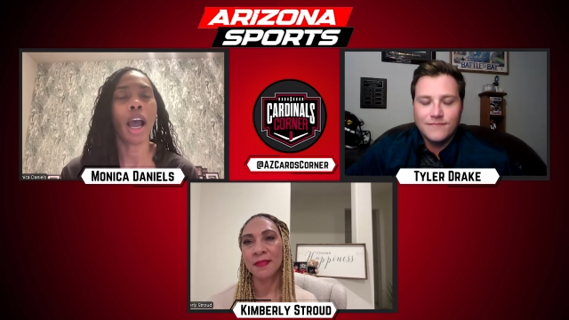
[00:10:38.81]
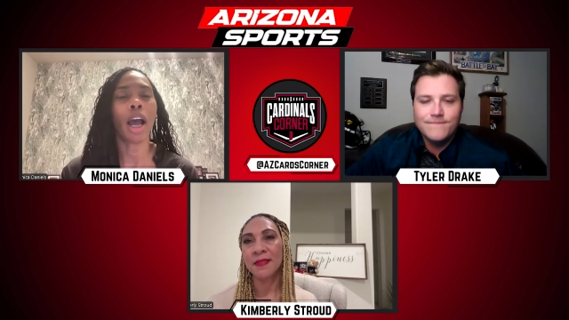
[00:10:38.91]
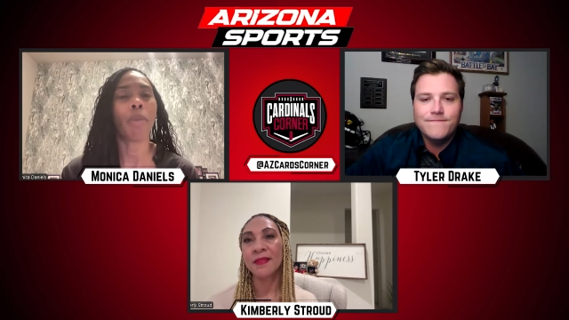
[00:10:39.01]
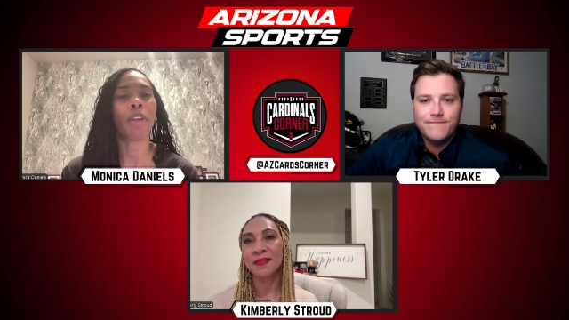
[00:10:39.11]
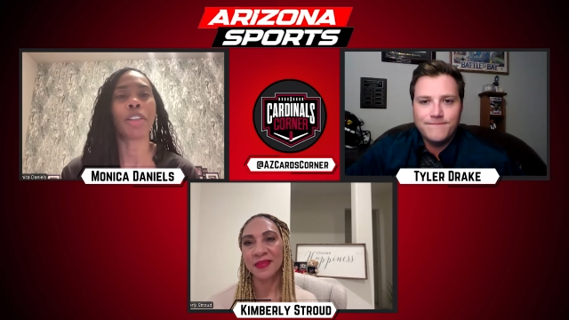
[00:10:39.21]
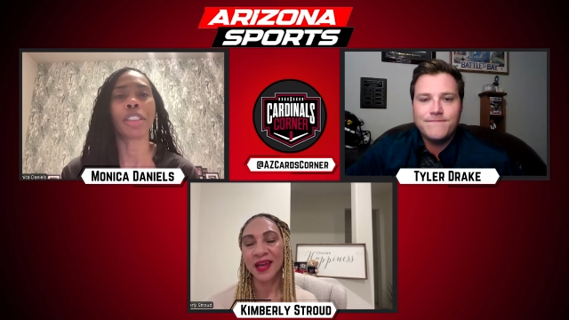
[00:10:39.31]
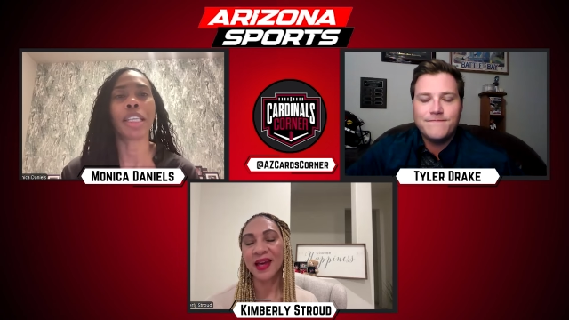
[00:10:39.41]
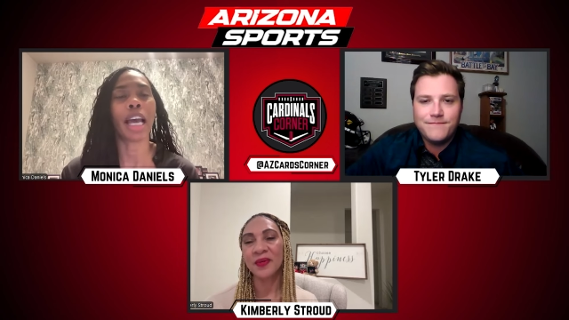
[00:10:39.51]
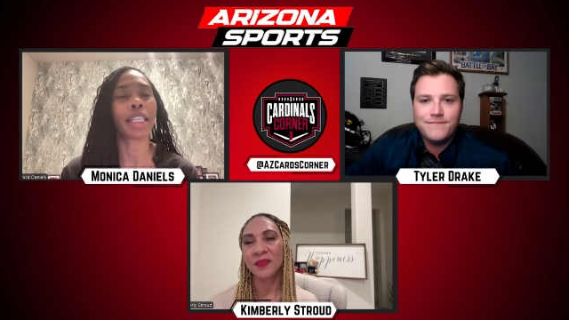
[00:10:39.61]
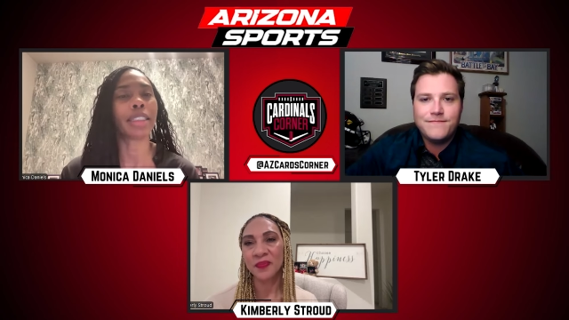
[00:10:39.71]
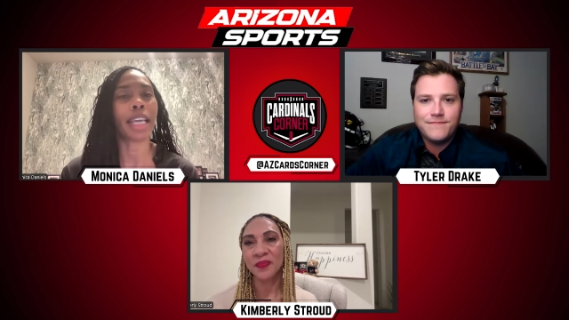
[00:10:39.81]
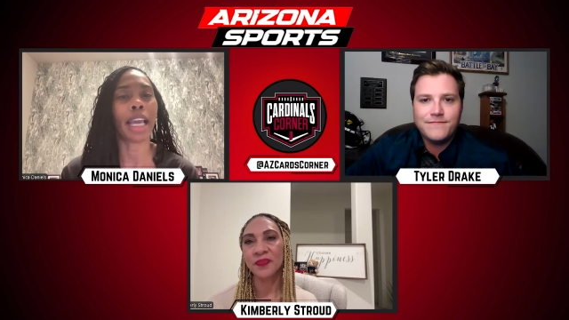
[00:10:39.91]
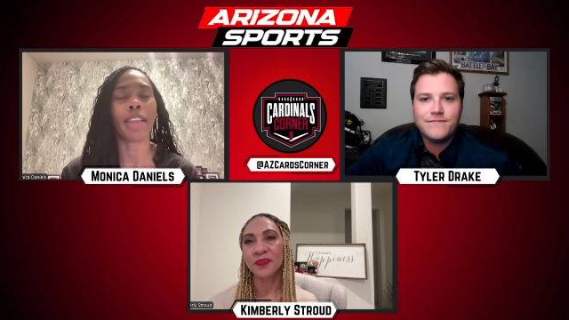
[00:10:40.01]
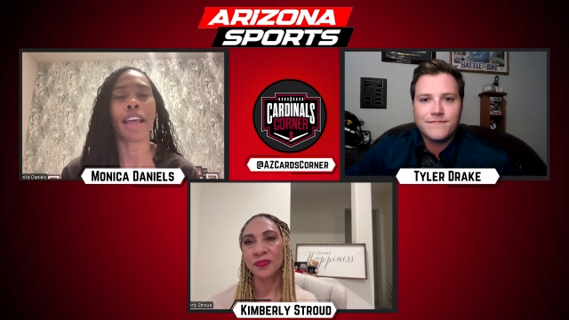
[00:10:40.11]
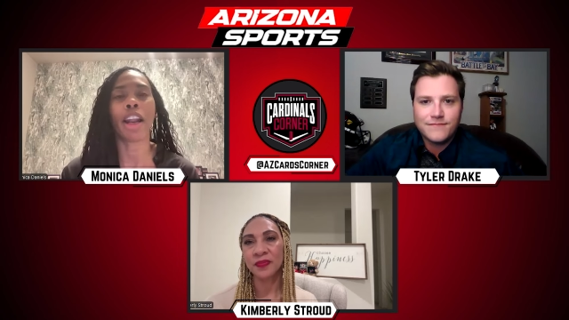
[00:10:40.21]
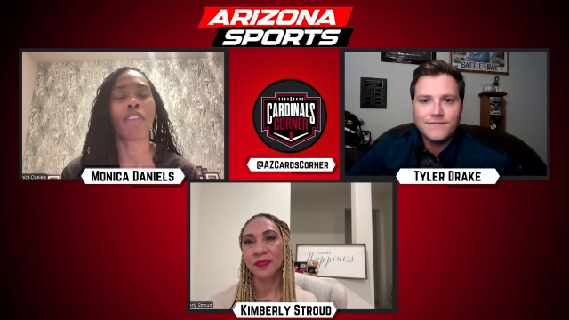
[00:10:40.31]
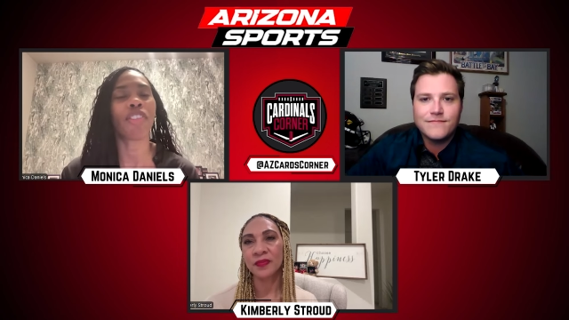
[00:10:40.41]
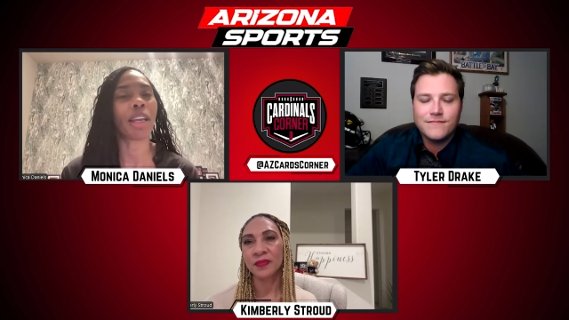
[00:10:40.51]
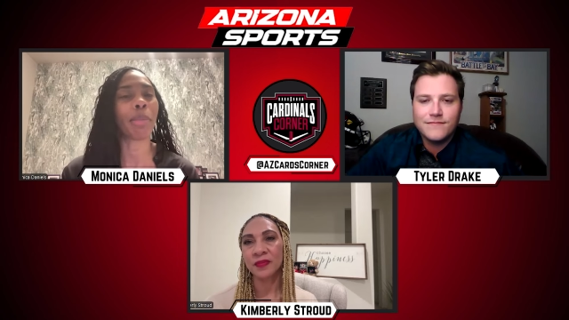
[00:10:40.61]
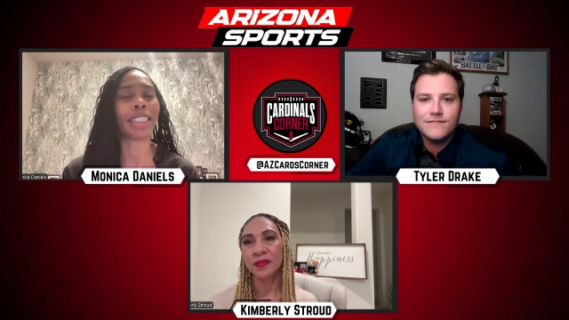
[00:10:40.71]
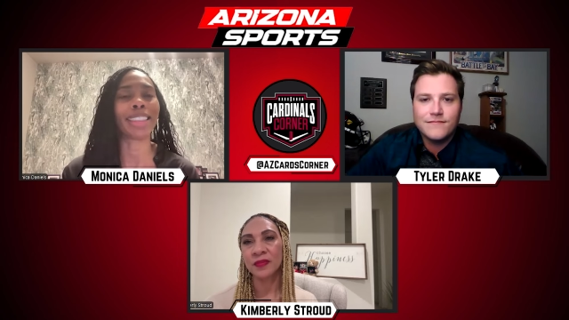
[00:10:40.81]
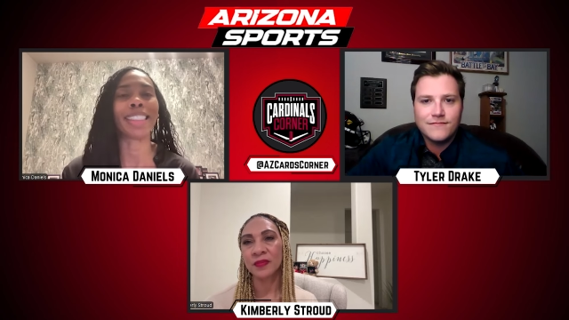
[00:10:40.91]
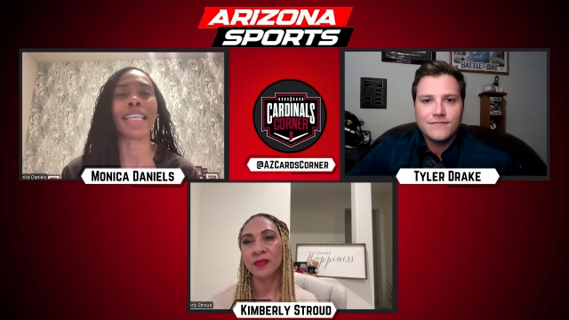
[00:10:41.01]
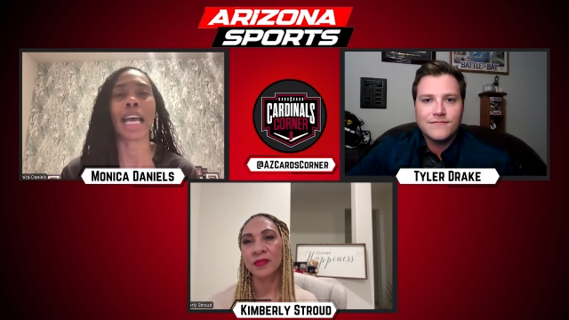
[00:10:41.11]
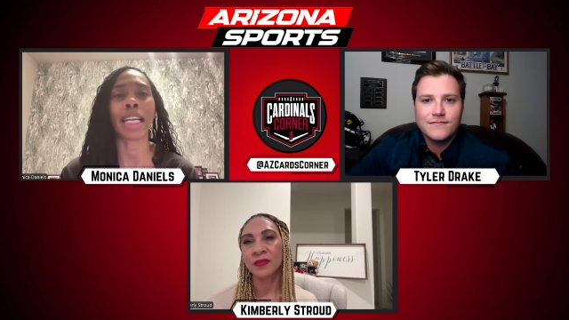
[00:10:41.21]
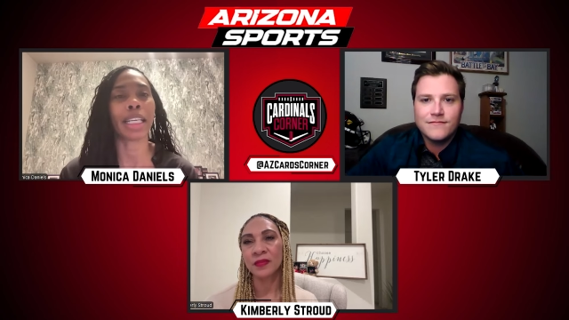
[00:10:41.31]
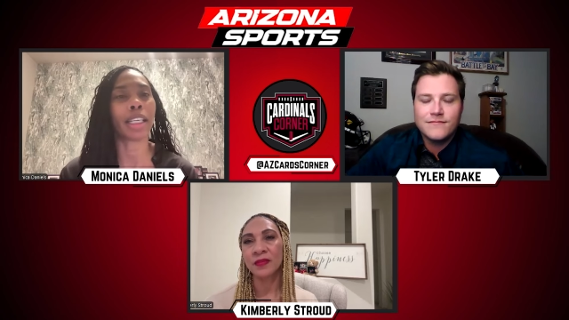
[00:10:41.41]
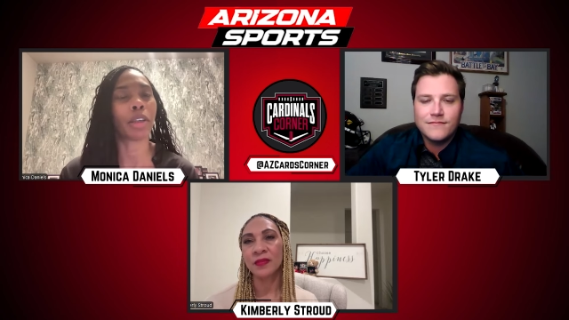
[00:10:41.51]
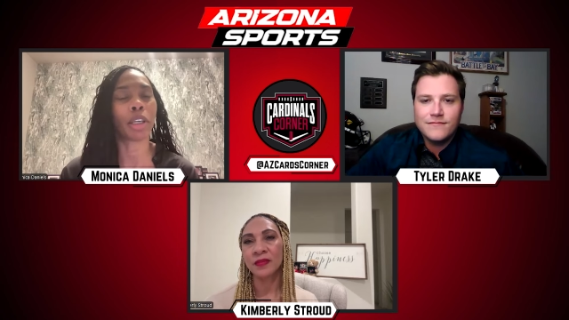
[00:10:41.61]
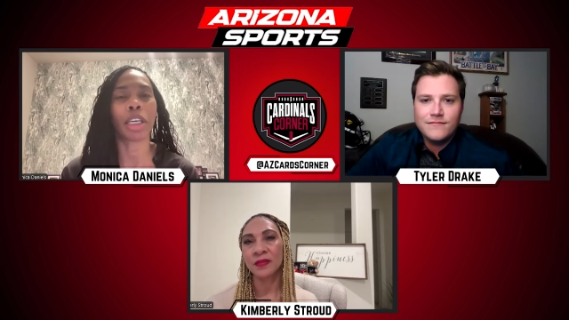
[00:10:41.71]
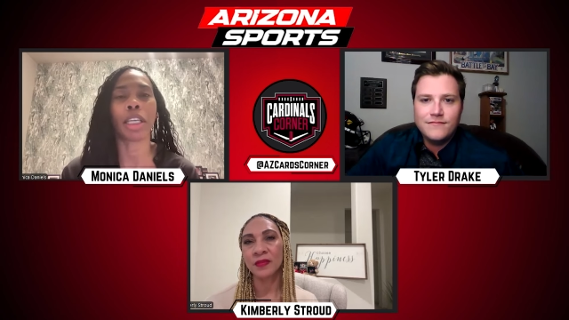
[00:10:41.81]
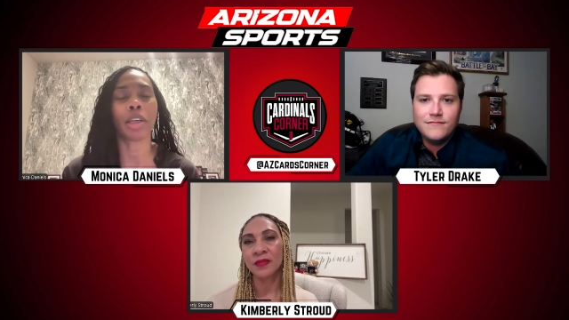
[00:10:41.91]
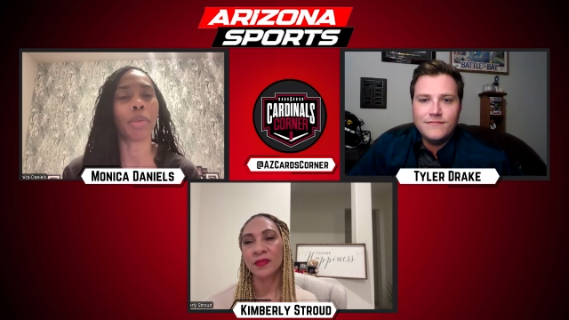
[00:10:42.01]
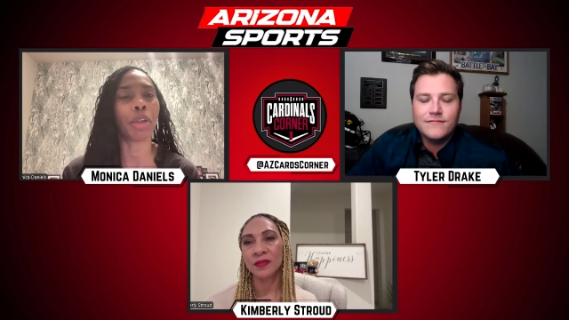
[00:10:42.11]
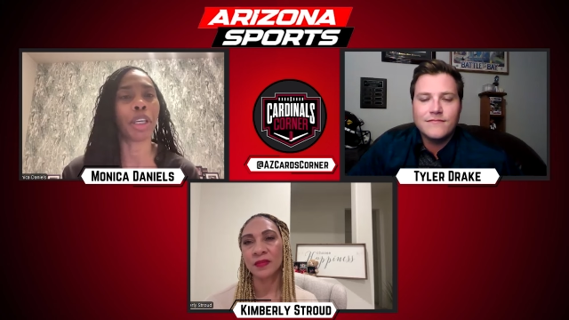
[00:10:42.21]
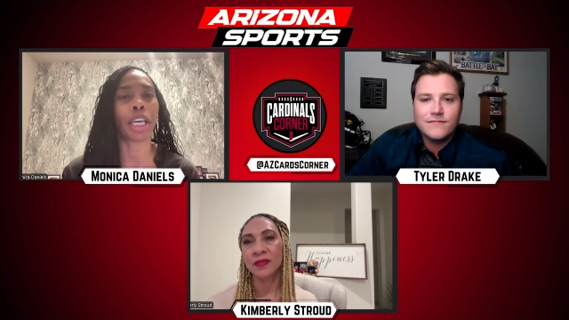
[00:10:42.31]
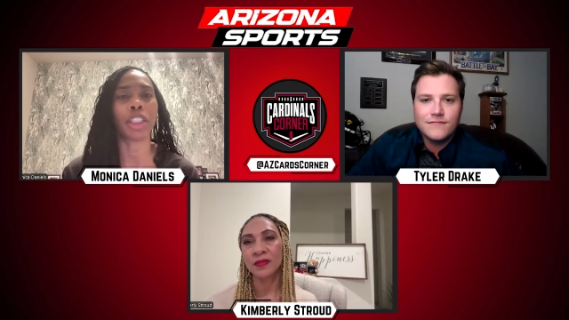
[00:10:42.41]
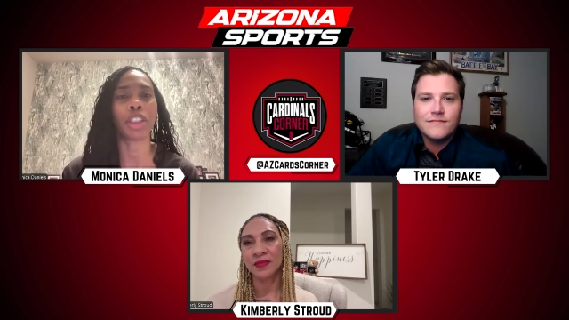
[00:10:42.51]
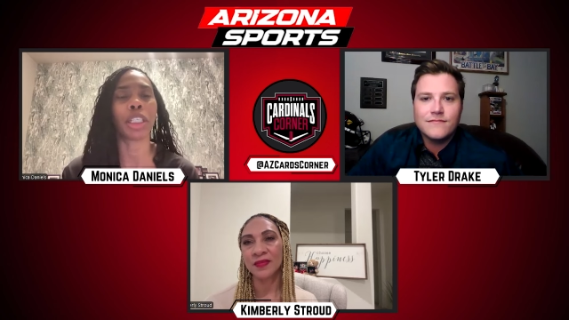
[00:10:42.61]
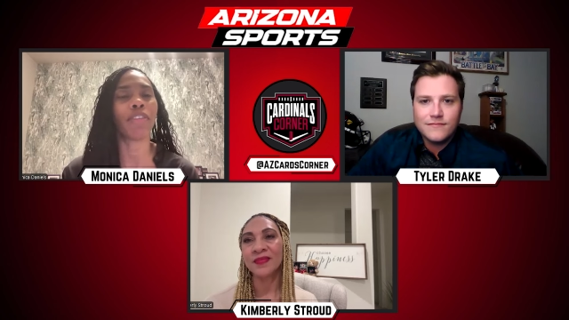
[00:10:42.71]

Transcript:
Speaker 1: Um, mm-hmm. there's not a day that our family is not in, in communication.